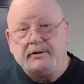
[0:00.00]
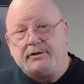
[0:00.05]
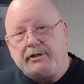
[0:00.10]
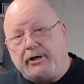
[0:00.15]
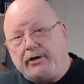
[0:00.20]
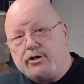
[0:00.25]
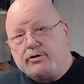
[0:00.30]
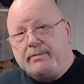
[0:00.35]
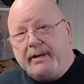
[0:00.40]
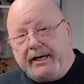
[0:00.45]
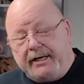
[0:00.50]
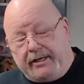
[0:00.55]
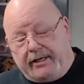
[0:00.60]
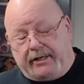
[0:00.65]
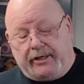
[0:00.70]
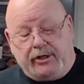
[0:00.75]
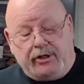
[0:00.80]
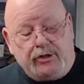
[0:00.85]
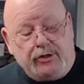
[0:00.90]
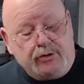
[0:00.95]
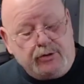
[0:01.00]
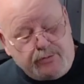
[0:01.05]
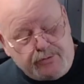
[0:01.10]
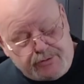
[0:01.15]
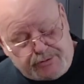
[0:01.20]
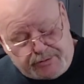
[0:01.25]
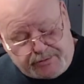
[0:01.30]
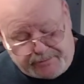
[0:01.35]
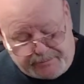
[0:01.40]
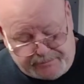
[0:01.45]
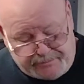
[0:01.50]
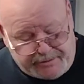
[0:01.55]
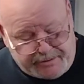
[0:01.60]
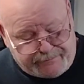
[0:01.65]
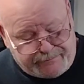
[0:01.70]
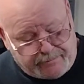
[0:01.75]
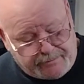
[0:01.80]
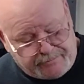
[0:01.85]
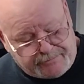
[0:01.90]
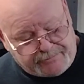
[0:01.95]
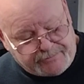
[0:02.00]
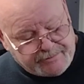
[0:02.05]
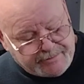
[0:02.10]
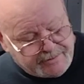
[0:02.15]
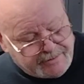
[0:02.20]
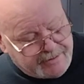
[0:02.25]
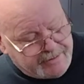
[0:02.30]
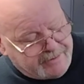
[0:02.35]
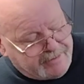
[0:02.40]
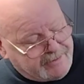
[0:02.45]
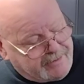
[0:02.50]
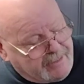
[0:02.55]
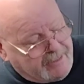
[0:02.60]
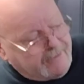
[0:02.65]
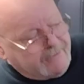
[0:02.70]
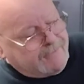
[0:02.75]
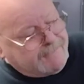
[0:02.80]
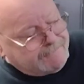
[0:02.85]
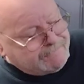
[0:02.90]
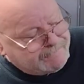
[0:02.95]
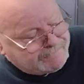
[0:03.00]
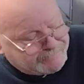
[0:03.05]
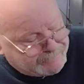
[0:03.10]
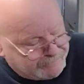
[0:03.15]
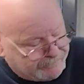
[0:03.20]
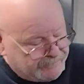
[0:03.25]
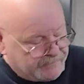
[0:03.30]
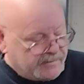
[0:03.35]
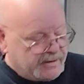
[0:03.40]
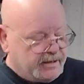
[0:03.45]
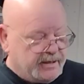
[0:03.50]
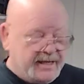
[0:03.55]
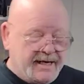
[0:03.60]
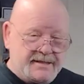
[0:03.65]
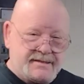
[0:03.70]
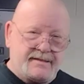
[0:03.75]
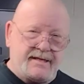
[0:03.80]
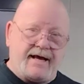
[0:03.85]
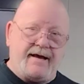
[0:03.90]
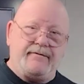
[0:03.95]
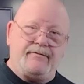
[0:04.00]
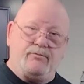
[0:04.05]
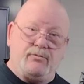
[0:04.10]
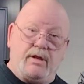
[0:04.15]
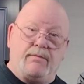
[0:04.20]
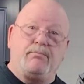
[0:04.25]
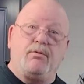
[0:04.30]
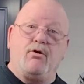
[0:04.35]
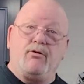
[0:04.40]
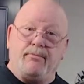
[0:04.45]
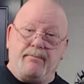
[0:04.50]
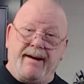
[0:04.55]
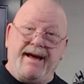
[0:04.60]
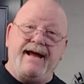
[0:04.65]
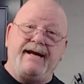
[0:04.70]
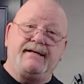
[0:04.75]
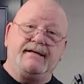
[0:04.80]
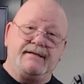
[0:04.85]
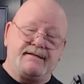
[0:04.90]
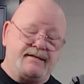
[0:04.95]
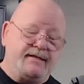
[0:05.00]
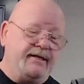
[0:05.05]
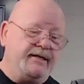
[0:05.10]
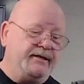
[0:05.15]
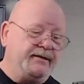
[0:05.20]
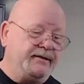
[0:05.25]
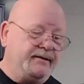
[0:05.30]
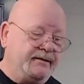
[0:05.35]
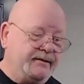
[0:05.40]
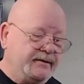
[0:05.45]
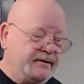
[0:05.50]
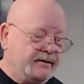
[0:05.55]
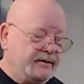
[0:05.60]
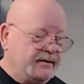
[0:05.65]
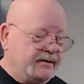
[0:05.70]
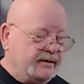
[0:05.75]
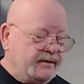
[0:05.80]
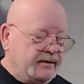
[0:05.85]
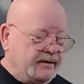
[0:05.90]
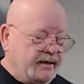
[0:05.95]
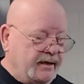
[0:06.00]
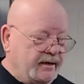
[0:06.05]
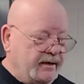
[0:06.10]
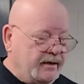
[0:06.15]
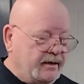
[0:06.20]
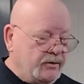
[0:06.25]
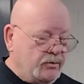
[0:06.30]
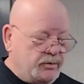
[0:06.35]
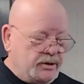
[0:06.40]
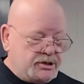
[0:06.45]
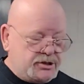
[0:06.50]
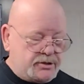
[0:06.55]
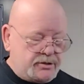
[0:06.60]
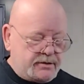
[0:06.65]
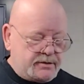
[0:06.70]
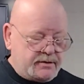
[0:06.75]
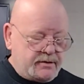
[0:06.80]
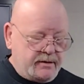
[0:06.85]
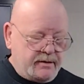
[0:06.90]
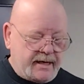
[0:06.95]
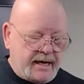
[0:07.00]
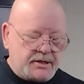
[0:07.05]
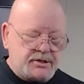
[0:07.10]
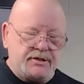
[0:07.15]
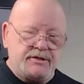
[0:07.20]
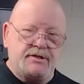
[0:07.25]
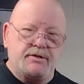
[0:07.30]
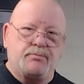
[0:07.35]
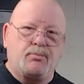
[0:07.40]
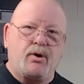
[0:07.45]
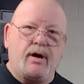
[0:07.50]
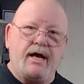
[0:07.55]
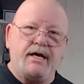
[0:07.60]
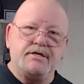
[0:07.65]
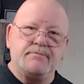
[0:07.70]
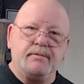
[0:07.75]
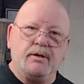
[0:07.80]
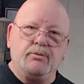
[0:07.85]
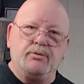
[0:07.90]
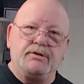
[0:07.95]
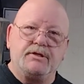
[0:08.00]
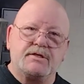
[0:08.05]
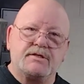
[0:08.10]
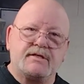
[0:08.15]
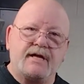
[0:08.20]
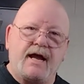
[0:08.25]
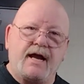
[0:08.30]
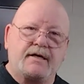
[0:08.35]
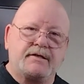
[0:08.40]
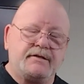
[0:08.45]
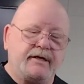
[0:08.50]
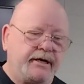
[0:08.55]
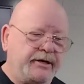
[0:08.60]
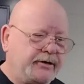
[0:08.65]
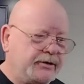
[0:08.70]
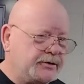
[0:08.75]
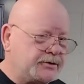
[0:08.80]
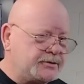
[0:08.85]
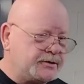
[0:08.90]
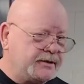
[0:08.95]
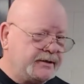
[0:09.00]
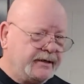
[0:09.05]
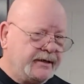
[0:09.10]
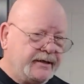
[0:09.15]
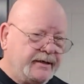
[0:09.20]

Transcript: tires made a huge difference. And that's with both magnets in it, which actually surprised me with the stock tires.